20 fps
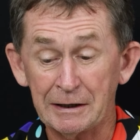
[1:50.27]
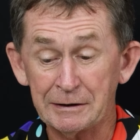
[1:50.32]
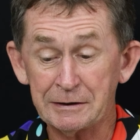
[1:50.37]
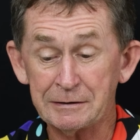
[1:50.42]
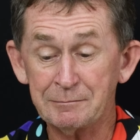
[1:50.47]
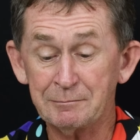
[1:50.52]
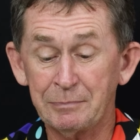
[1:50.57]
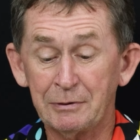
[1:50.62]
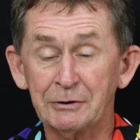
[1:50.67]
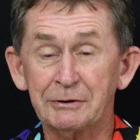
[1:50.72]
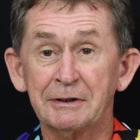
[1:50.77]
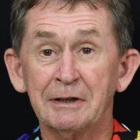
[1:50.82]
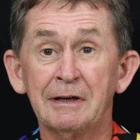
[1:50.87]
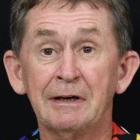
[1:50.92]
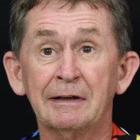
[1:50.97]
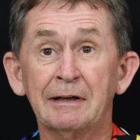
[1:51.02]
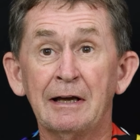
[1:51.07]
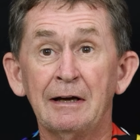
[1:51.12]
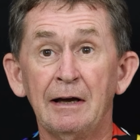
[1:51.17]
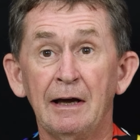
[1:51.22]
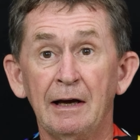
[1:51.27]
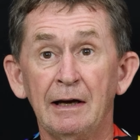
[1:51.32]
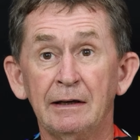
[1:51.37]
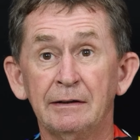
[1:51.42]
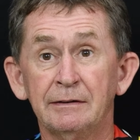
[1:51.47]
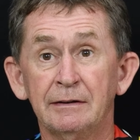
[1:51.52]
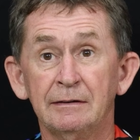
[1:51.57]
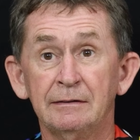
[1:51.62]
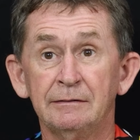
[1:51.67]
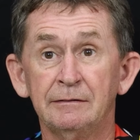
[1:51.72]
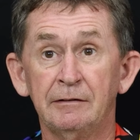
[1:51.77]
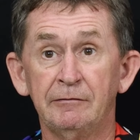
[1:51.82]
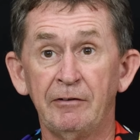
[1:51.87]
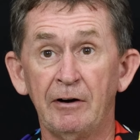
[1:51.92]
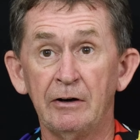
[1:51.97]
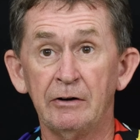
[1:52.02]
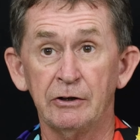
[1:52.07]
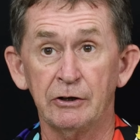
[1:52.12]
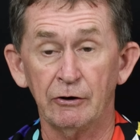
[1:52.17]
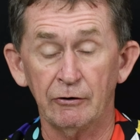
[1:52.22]
I didn't put the
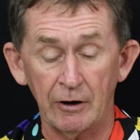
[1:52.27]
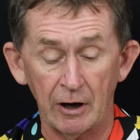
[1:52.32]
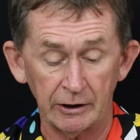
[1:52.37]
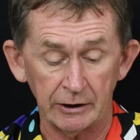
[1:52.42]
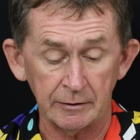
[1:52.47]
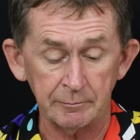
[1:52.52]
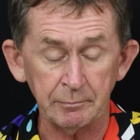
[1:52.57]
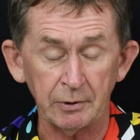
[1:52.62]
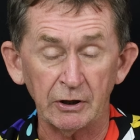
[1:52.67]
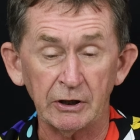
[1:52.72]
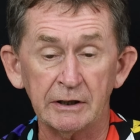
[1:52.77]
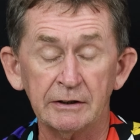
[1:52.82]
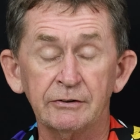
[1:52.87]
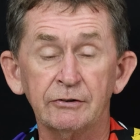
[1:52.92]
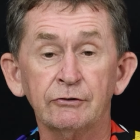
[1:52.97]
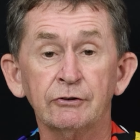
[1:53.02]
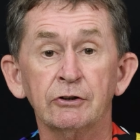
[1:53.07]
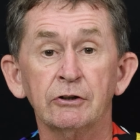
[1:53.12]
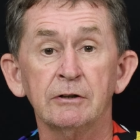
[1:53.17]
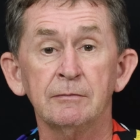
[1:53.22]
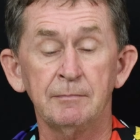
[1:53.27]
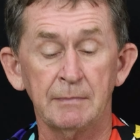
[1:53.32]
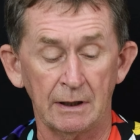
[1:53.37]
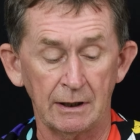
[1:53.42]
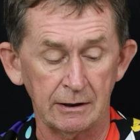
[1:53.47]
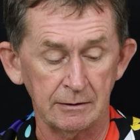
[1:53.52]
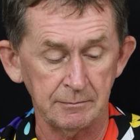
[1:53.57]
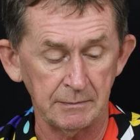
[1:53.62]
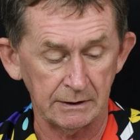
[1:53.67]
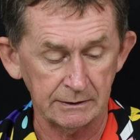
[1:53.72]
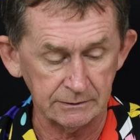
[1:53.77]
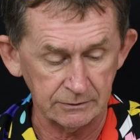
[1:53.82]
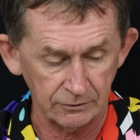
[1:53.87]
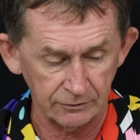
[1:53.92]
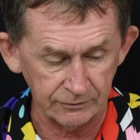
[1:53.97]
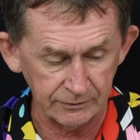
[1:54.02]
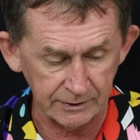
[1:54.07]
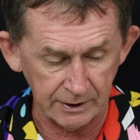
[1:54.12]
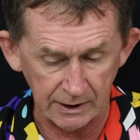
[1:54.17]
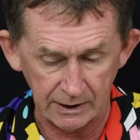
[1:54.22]
vernier on it, but it's 3
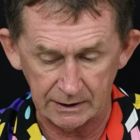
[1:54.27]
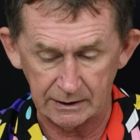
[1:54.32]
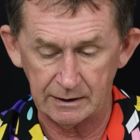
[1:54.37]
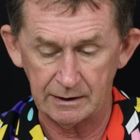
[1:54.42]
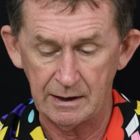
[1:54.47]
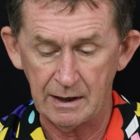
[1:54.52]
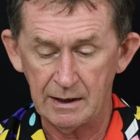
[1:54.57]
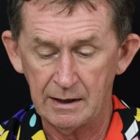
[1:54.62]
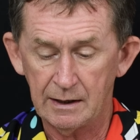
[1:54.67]
millimeters thick.